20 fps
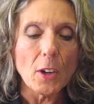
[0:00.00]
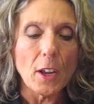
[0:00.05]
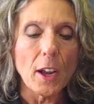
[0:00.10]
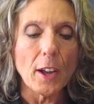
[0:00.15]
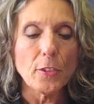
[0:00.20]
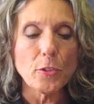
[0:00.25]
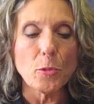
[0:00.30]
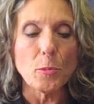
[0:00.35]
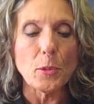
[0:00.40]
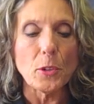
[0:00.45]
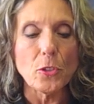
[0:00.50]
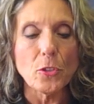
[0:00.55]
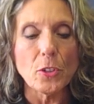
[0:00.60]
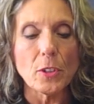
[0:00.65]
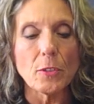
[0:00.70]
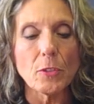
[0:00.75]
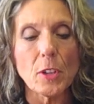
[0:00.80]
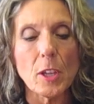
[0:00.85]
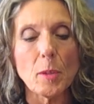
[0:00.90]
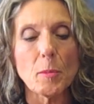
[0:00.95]

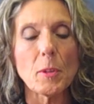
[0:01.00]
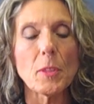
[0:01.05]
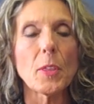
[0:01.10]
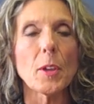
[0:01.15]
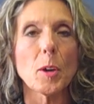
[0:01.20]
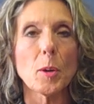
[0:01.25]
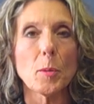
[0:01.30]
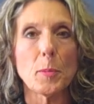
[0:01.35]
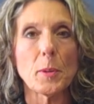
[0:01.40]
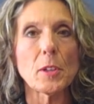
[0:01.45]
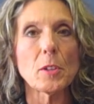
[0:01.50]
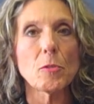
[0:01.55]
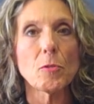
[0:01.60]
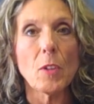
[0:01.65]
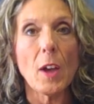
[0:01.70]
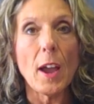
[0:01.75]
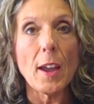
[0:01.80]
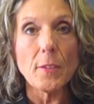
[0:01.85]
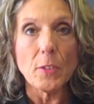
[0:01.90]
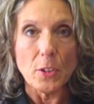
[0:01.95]
contribution of chemotherapy to
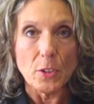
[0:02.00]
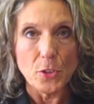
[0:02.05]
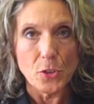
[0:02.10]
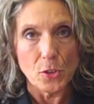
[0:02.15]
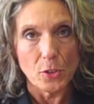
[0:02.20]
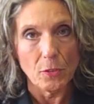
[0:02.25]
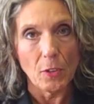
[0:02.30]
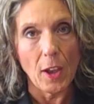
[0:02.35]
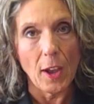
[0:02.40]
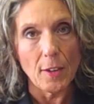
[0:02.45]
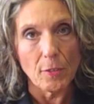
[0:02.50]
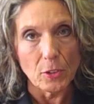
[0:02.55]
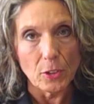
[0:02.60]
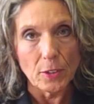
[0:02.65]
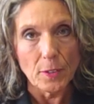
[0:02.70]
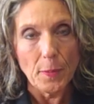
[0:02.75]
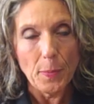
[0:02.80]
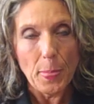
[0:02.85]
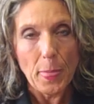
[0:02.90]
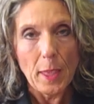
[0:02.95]
five year
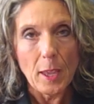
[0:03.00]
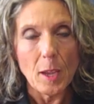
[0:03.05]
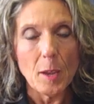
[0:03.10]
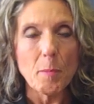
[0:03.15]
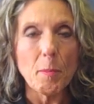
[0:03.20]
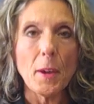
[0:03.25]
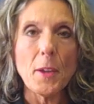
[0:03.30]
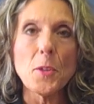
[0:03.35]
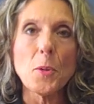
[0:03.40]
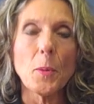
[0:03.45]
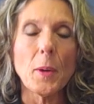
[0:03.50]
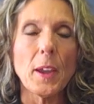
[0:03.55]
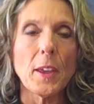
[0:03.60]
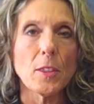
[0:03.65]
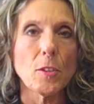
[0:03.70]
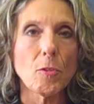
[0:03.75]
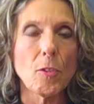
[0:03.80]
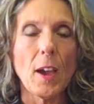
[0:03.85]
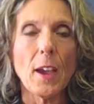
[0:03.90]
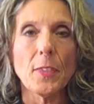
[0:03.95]
survival and by the way,
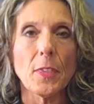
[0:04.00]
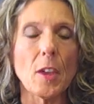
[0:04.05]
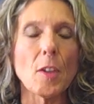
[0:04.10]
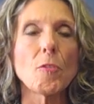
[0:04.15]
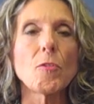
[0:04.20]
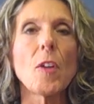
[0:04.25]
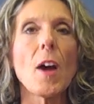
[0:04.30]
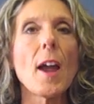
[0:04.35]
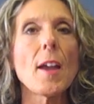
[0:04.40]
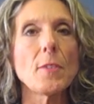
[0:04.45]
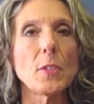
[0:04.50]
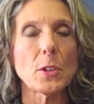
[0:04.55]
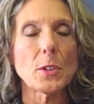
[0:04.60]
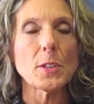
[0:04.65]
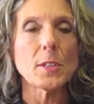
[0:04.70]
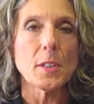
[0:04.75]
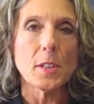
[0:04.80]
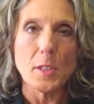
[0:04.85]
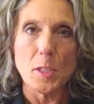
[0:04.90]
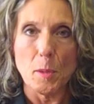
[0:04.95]
the fact that five
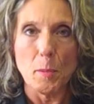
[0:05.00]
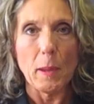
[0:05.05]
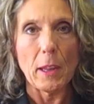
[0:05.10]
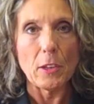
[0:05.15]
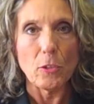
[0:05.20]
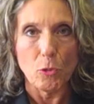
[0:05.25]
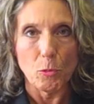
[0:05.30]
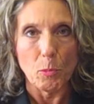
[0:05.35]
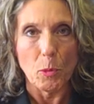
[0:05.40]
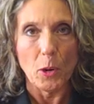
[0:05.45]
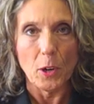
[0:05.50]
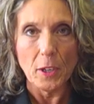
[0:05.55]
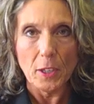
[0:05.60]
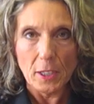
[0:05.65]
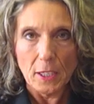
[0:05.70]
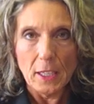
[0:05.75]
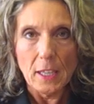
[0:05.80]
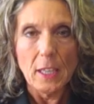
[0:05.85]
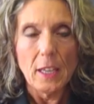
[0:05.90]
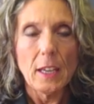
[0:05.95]
years is the benchmark
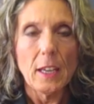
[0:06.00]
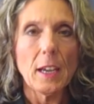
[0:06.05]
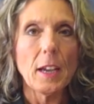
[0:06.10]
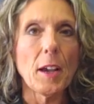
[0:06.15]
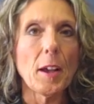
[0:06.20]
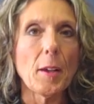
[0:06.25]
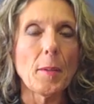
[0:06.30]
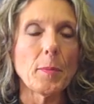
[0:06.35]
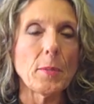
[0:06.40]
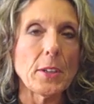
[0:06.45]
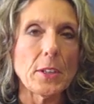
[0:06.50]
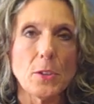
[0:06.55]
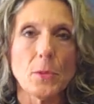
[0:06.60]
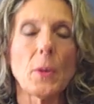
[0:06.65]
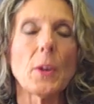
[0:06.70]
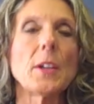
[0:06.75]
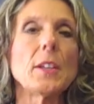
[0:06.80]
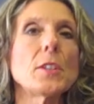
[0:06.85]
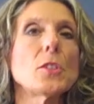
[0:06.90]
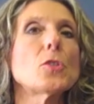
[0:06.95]
um, is
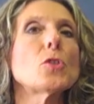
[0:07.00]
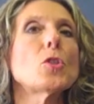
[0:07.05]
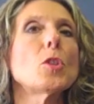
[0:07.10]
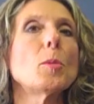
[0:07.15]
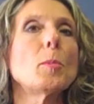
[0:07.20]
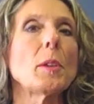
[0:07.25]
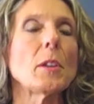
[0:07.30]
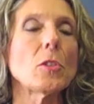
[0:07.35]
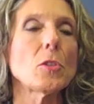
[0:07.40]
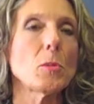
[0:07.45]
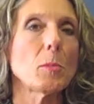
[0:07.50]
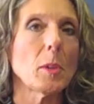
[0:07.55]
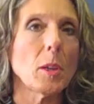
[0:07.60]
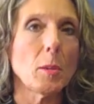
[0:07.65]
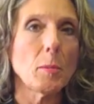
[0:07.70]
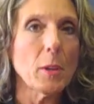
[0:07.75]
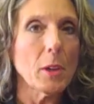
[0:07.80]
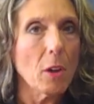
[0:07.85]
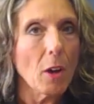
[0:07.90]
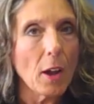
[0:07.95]
very disturbing to me
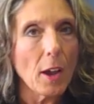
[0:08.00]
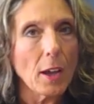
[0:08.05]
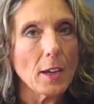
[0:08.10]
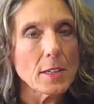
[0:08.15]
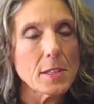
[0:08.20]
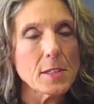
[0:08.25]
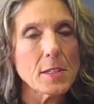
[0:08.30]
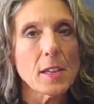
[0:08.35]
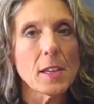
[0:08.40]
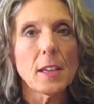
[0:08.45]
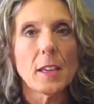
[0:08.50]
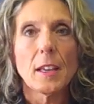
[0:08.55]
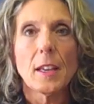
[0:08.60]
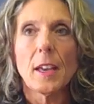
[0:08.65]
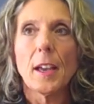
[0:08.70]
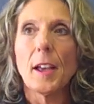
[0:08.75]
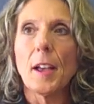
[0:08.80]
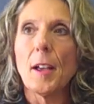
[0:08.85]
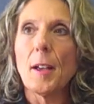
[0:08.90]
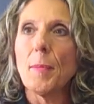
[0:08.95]
because
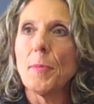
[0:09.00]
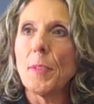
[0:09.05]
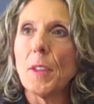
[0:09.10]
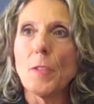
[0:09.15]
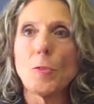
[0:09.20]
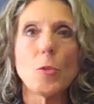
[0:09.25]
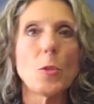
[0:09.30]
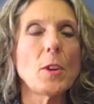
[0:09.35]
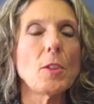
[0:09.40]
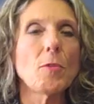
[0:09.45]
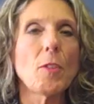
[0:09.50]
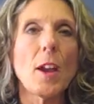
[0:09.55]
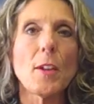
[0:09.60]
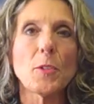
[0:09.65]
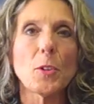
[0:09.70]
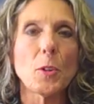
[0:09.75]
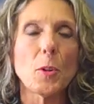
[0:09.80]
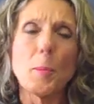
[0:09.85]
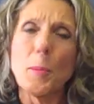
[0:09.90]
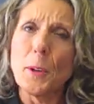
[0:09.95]
um, a 45
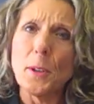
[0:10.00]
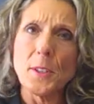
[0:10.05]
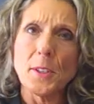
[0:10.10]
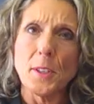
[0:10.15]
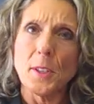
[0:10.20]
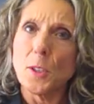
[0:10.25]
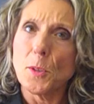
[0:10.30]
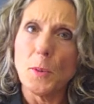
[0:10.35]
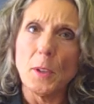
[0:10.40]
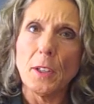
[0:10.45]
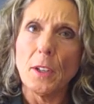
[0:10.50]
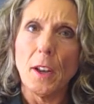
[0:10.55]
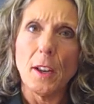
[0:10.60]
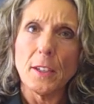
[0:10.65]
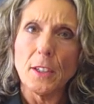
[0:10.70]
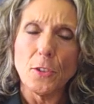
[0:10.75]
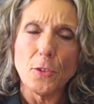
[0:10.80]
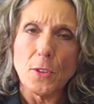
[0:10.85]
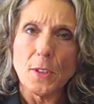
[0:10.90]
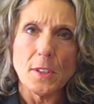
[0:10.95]
year old person is really not
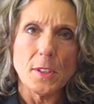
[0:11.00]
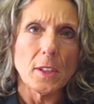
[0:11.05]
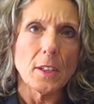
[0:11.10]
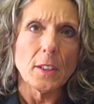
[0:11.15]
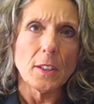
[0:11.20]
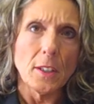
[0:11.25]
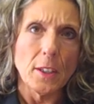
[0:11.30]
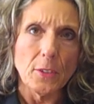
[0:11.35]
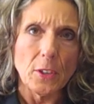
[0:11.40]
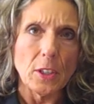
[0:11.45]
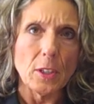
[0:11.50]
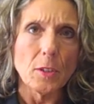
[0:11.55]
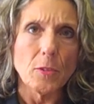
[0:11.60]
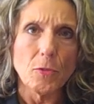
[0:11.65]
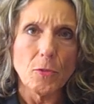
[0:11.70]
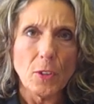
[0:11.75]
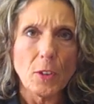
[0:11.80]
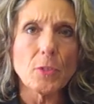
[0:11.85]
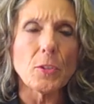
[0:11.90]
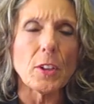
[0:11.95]
interested in living to
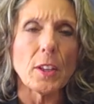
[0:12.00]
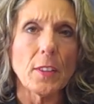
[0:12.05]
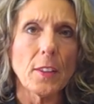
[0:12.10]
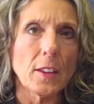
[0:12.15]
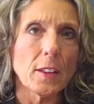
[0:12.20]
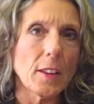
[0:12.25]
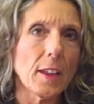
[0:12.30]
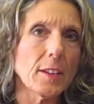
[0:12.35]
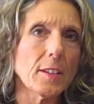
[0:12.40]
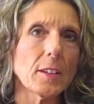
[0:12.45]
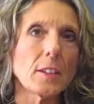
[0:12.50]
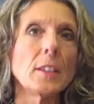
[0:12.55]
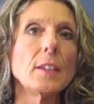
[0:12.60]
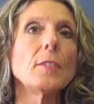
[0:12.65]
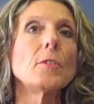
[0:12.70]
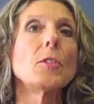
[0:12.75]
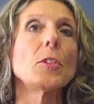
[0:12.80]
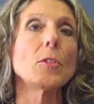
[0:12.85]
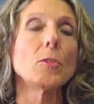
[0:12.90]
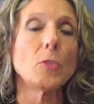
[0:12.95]
50. They'd like to
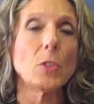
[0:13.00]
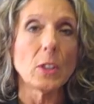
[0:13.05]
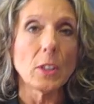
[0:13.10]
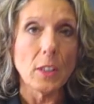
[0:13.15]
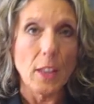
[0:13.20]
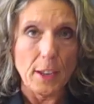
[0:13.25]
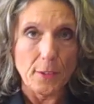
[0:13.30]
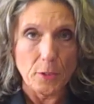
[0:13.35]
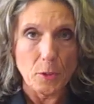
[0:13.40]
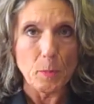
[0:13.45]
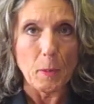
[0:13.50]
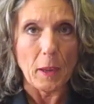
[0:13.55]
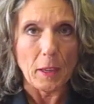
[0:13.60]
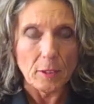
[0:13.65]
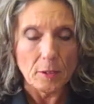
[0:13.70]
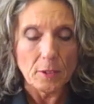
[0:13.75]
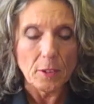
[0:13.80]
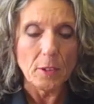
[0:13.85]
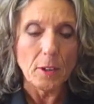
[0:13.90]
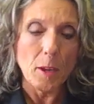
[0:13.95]
live their full
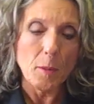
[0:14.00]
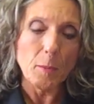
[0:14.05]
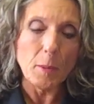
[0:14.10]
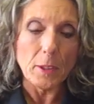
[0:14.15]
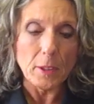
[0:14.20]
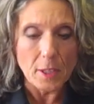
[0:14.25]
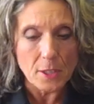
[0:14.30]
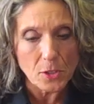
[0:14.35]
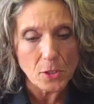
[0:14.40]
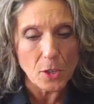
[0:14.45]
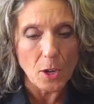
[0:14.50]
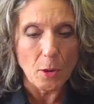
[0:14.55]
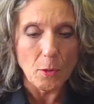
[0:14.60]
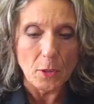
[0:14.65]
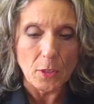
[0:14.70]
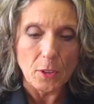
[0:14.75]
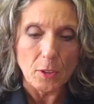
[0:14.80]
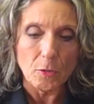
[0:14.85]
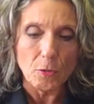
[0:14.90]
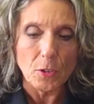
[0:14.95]
lifespan, all right? But let's go
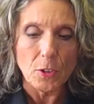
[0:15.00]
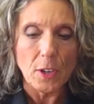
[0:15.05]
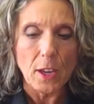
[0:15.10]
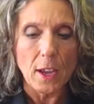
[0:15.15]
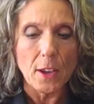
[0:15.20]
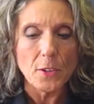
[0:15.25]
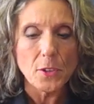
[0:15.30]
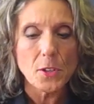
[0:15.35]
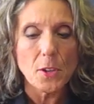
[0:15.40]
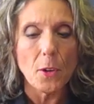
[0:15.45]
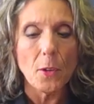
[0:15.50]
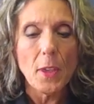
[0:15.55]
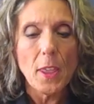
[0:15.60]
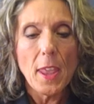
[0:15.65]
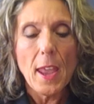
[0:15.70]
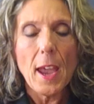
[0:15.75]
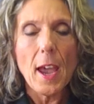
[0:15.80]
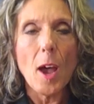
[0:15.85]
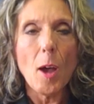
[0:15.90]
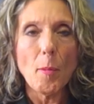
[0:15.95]
with it for now. So,
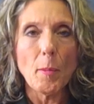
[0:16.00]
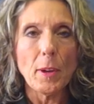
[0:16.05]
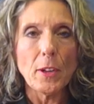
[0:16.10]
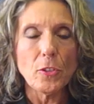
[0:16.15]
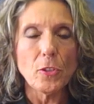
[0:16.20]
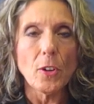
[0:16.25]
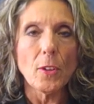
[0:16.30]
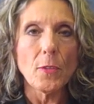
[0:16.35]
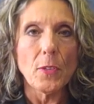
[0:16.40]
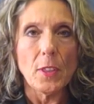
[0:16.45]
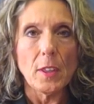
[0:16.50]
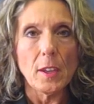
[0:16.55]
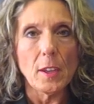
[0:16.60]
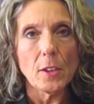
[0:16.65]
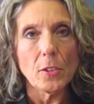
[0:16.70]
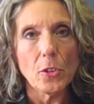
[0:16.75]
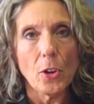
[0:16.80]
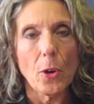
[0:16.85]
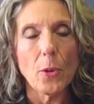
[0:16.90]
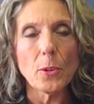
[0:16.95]
how much of
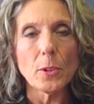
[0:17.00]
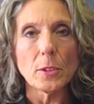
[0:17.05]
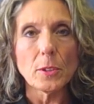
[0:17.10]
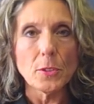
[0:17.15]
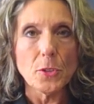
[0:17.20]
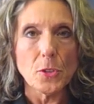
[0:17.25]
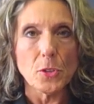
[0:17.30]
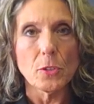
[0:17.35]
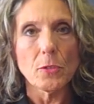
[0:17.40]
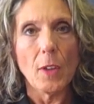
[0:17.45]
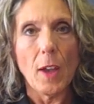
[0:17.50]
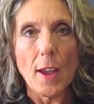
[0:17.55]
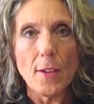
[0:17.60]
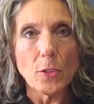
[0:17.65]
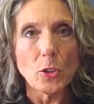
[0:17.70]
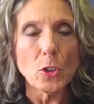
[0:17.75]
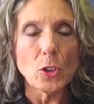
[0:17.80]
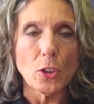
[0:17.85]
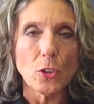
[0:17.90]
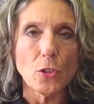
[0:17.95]
the total
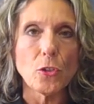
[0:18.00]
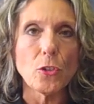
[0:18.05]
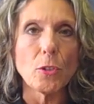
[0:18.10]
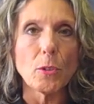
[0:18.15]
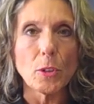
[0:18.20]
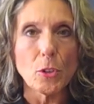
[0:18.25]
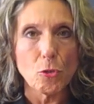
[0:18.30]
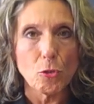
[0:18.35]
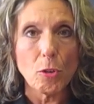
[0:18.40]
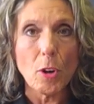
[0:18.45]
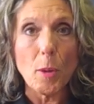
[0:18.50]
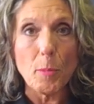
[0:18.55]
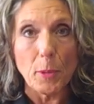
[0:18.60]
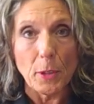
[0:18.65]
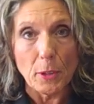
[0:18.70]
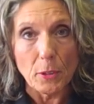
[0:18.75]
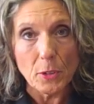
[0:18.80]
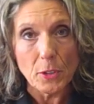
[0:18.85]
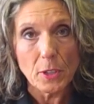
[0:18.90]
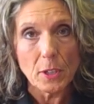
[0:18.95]
survival could you
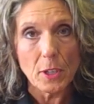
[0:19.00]
attribute